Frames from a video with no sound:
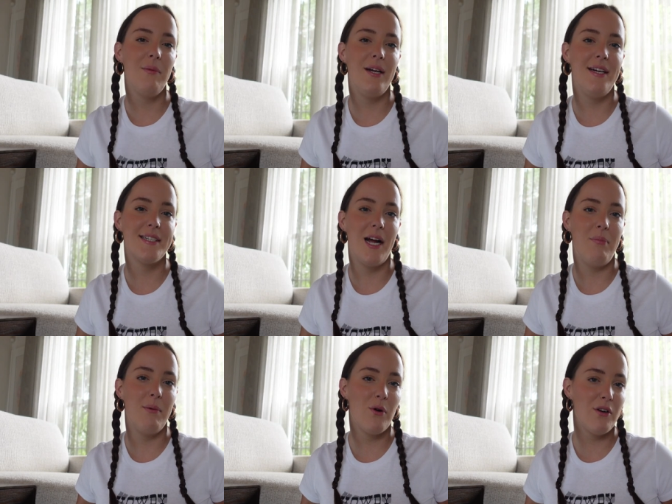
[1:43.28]
up is a
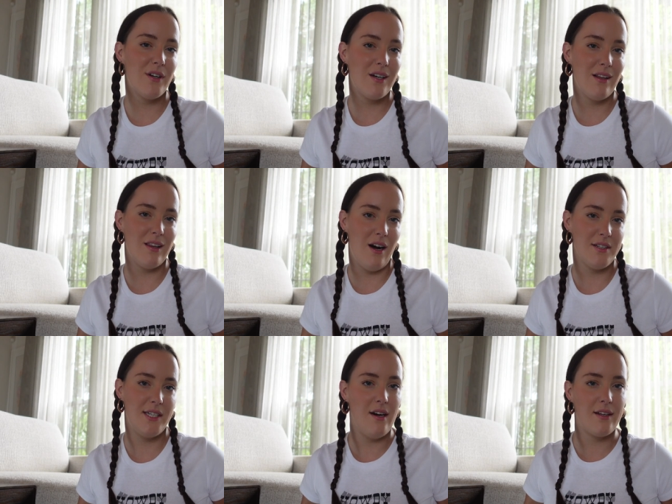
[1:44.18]
bit more of a
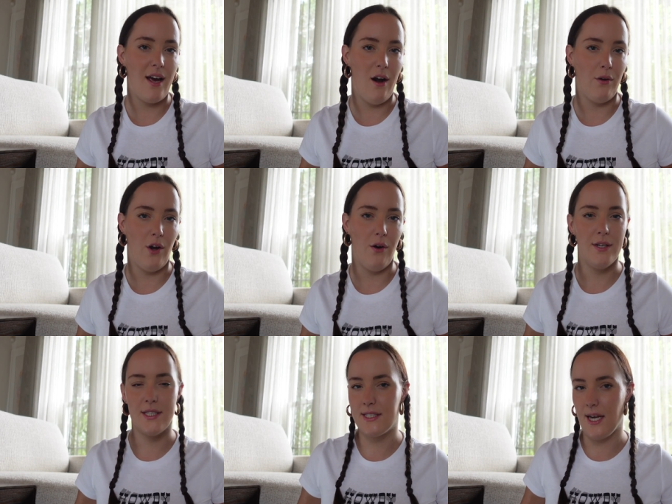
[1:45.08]
classier cowgirl
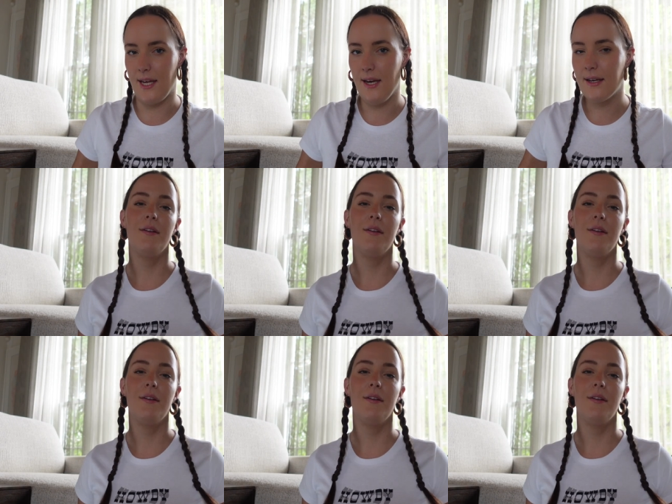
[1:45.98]
aesthetic.